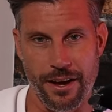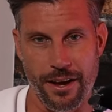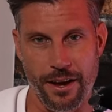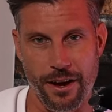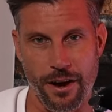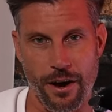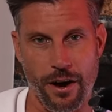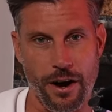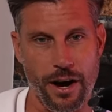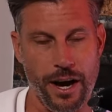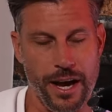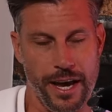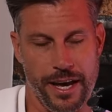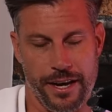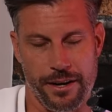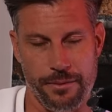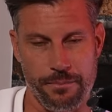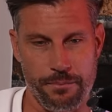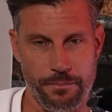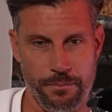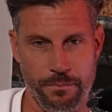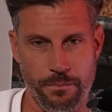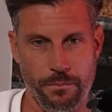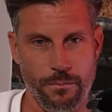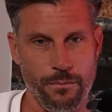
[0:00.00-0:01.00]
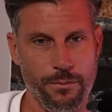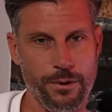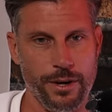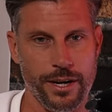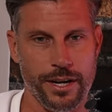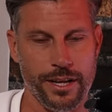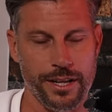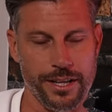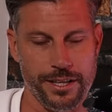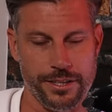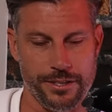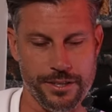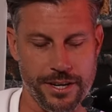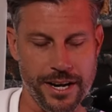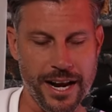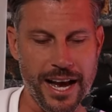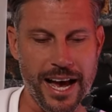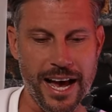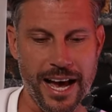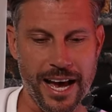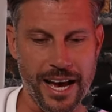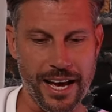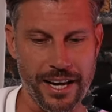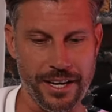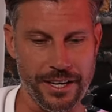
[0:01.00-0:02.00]
I had a really sort of
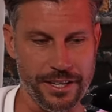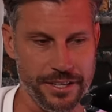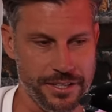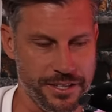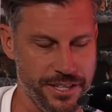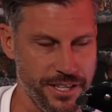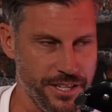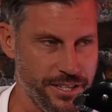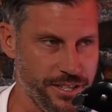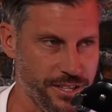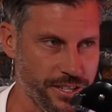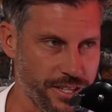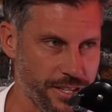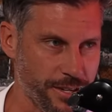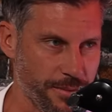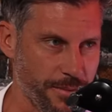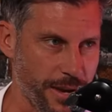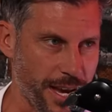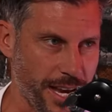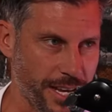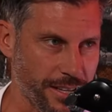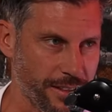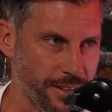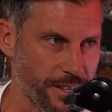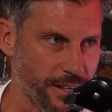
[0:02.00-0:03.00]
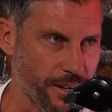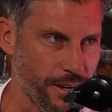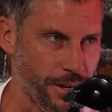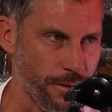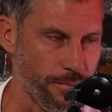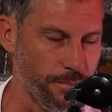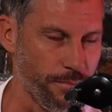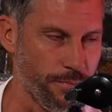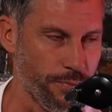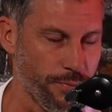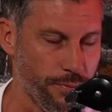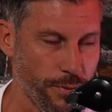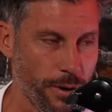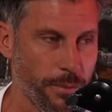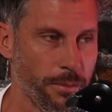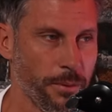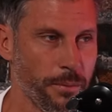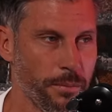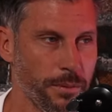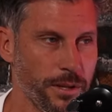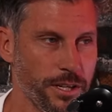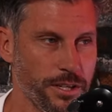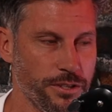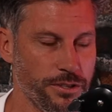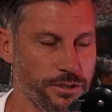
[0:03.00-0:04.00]
hard decision to make that I
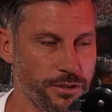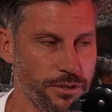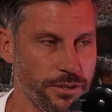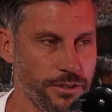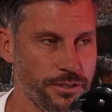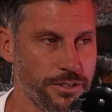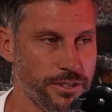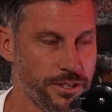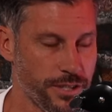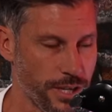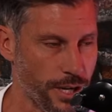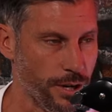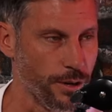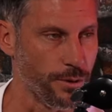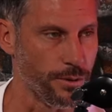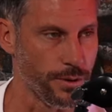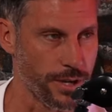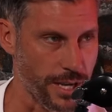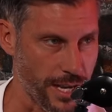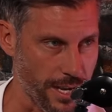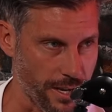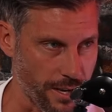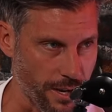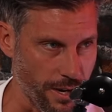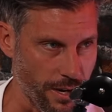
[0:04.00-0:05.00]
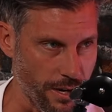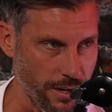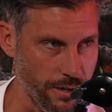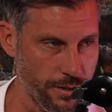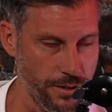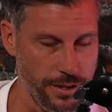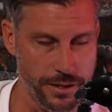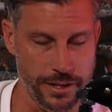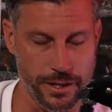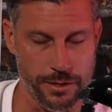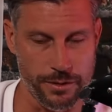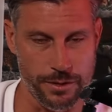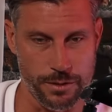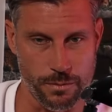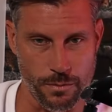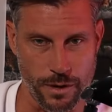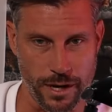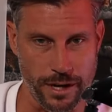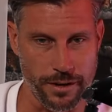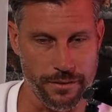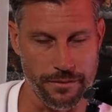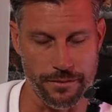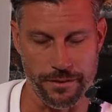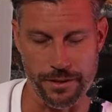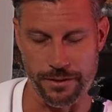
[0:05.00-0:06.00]
probably should sell Gekko, and there was one
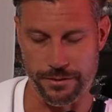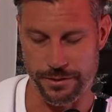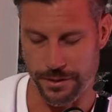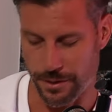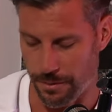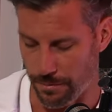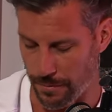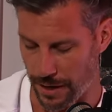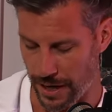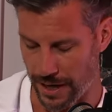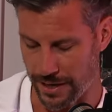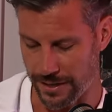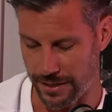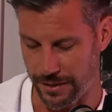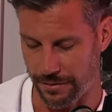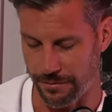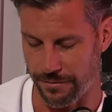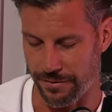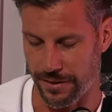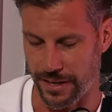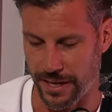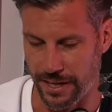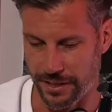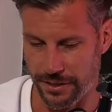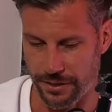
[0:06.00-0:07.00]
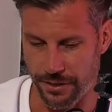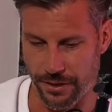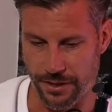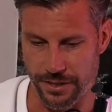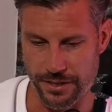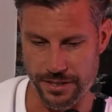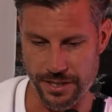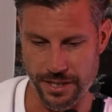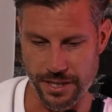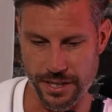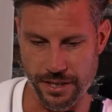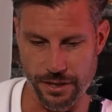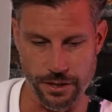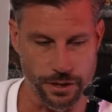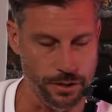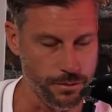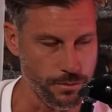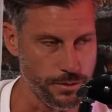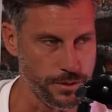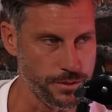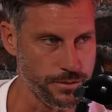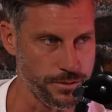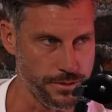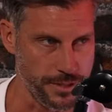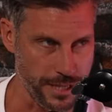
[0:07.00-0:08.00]
of, there was an amazing franchisee who
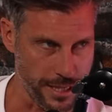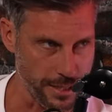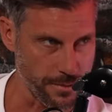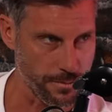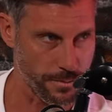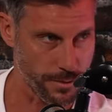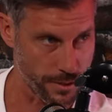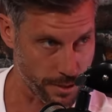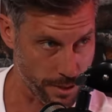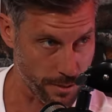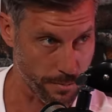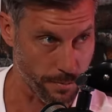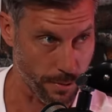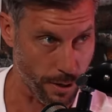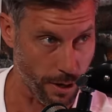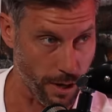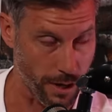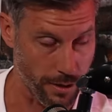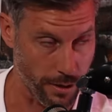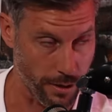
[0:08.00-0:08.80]
was desperate to buy the